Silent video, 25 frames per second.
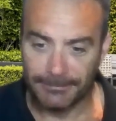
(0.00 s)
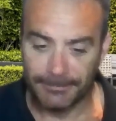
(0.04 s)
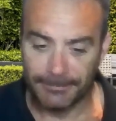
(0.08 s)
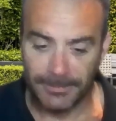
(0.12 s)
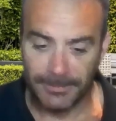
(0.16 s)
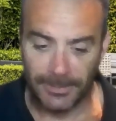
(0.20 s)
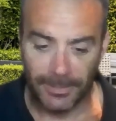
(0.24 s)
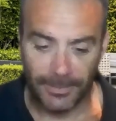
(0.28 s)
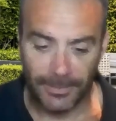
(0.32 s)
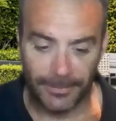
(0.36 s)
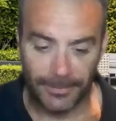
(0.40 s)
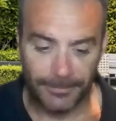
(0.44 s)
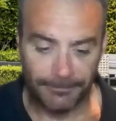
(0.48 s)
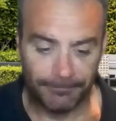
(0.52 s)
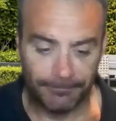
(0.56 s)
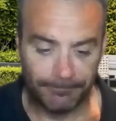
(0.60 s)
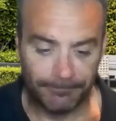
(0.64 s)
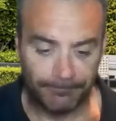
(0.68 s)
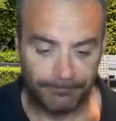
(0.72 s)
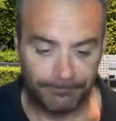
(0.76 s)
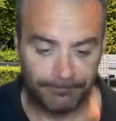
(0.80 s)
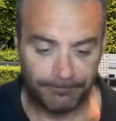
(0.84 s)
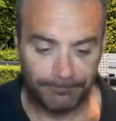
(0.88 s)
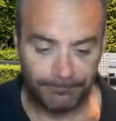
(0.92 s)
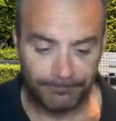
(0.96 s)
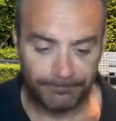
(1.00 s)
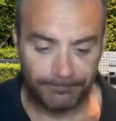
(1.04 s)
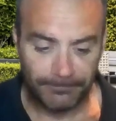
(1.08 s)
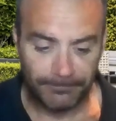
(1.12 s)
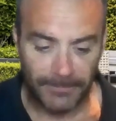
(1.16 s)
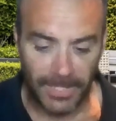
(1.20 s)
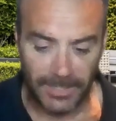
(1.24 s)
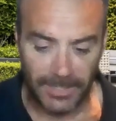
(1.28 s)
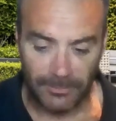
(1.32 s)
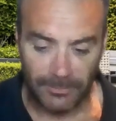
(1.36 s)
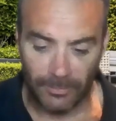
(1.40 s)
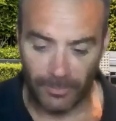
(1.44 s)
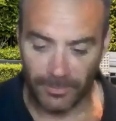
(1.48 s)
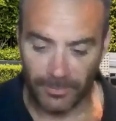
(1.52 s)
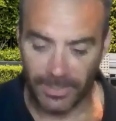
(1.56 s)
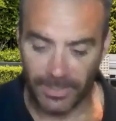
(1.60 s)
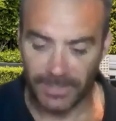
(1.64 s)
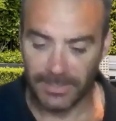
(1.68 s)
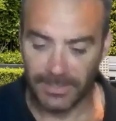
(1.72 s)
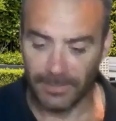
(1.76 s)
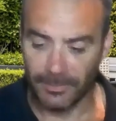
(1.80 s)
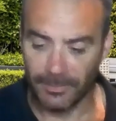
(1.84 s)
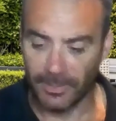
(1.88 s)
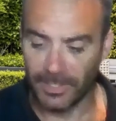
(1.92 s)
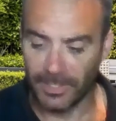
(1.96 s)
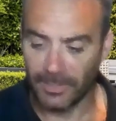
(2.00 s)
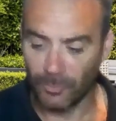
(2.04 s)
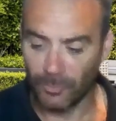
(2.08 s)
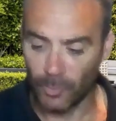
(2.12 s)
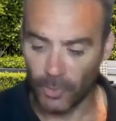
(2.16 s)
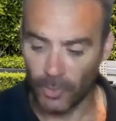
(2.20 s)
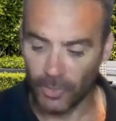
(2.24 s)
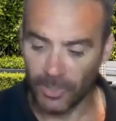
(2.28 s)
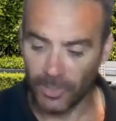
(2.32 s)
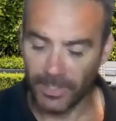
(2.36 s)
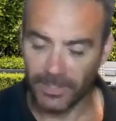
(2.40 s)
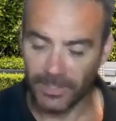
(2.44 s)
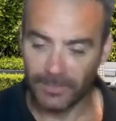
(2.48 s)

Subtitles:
So that's something I need to work on.